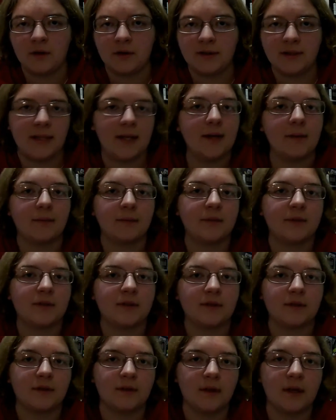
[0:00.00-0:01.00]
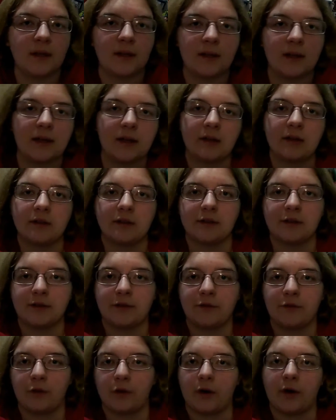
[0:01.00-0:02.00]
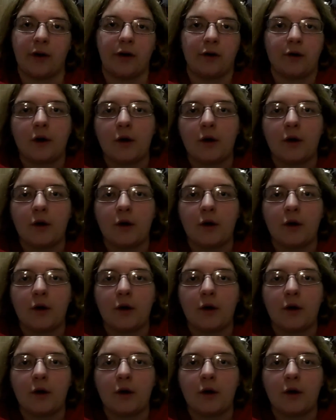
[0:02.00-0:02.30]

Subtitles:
tips and things for your